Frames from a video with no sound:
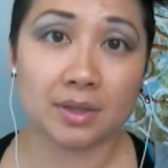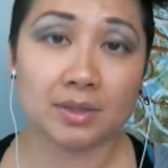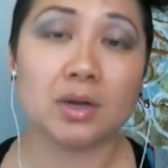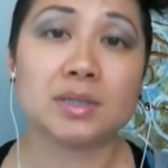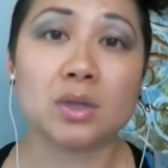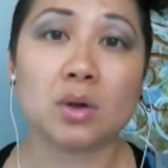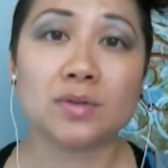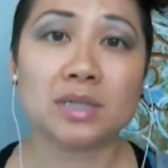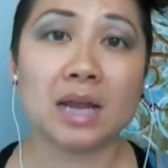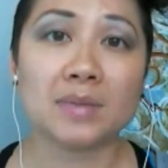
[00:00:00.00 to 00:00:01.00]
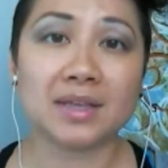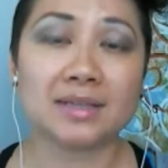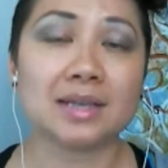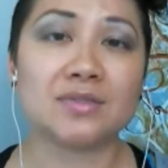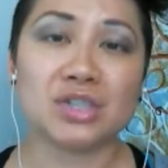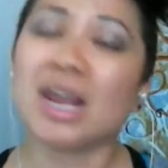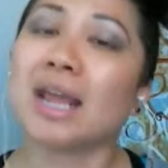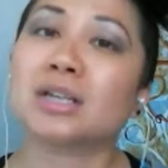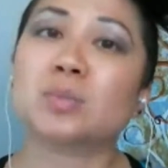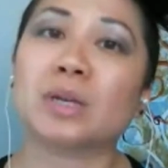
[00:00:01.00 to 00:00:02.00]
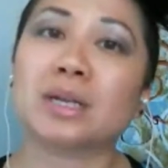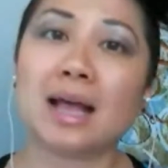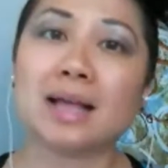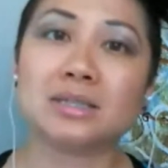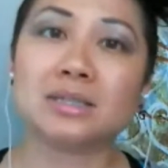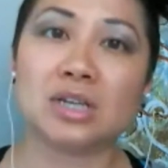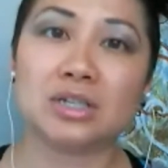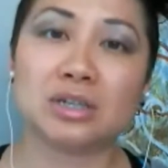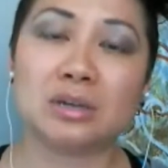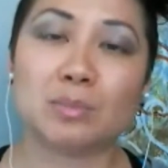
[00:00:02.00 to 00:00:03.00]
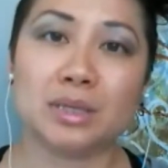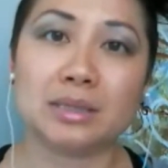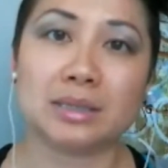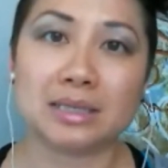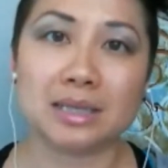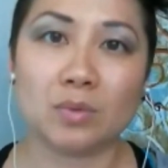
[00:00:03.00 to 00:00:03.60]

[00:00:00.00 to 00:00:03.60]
So over time things have changed, but it hasn't changed completely.